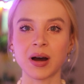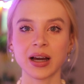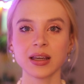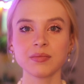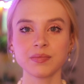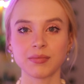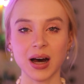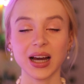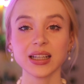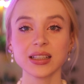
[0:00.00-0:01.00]
my
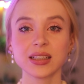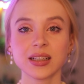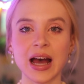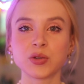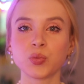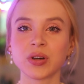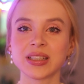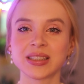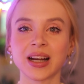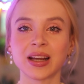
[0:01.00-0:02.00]
mind at what
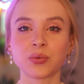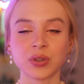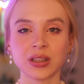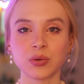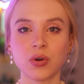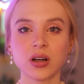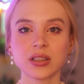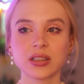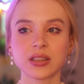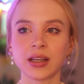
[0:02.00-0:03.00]
is that I really
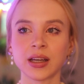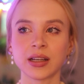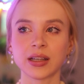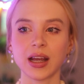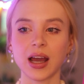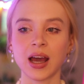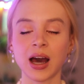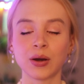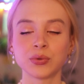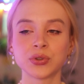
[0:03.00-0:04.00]
want and
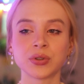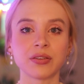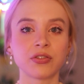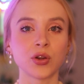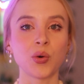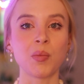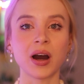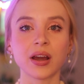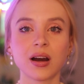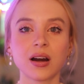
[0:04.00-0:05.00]
how should I follow
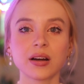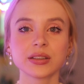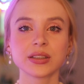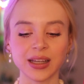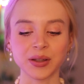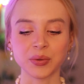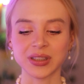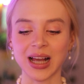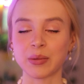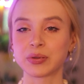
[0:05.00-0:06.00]
my heart. And it
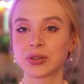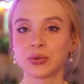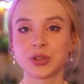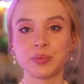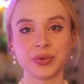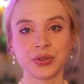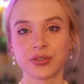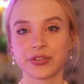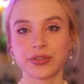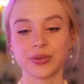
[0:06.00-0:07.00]
was absolutely
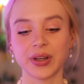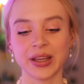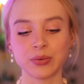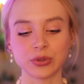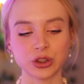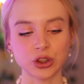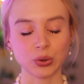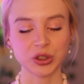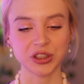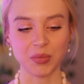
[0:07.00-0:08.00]
beautiful. It was
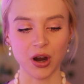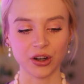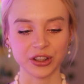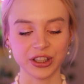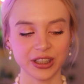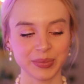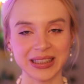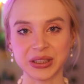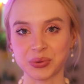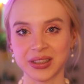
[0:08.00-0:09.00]
so smart.
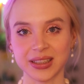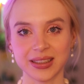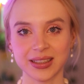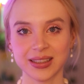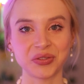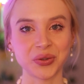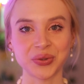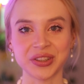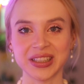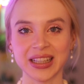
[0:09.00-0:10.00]
Please read it if
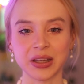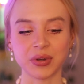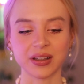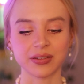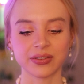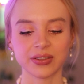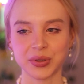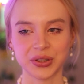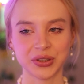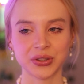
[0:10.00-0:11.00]
you're dealing with
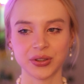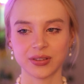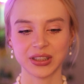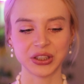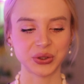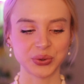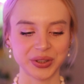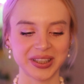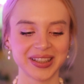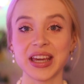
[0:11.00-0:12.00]
personal
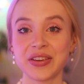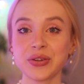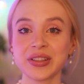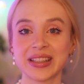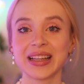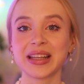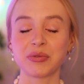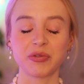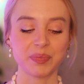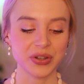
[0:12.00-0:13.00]
issues. If you're dealing
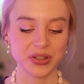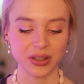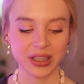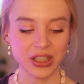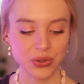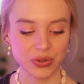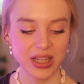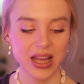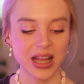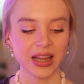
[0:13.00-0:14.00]
with personal issues,